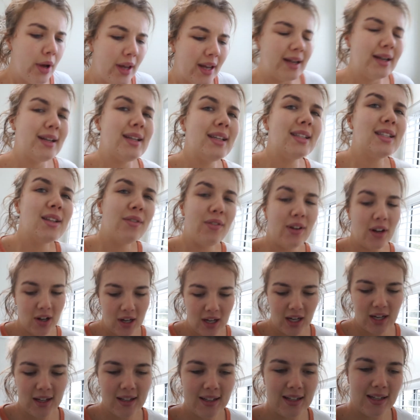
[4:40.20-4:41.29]
It is a
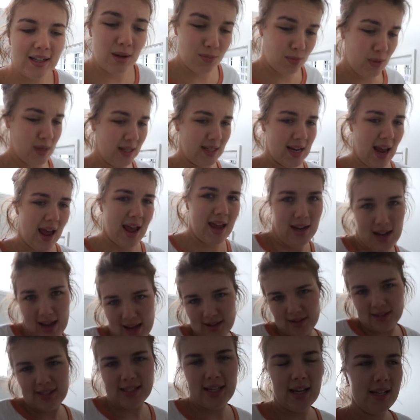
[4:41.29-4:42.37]
very nippy day
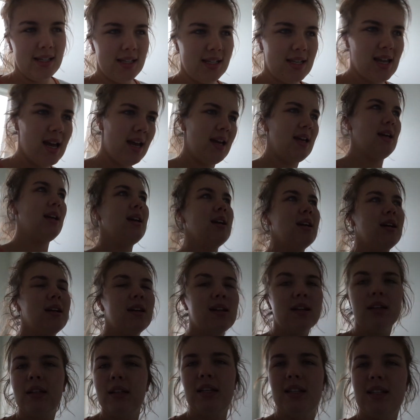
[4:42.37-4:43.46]
outside today.
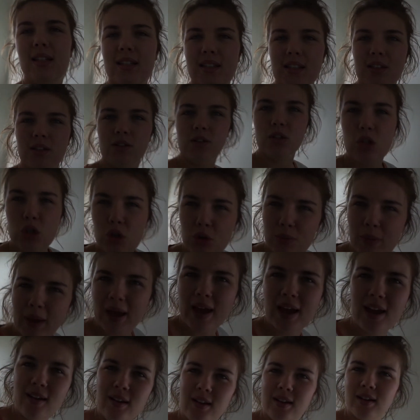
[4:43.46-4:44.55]
It doesn't look too
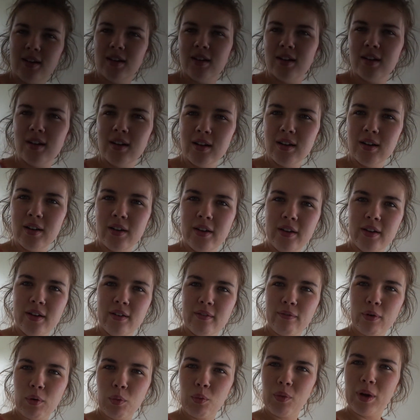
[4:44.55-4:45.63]
bad
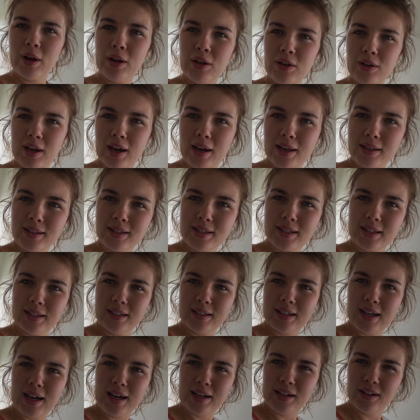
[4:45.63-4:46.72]
from where you guys can
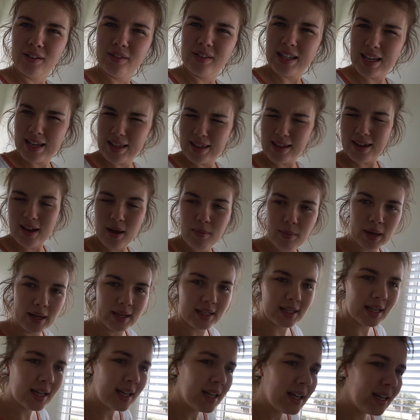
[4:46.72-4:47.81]
kind of see there,
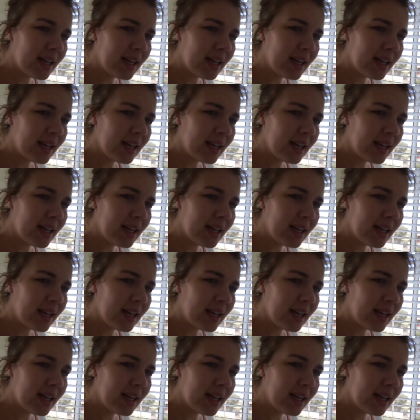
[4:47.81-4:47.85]
but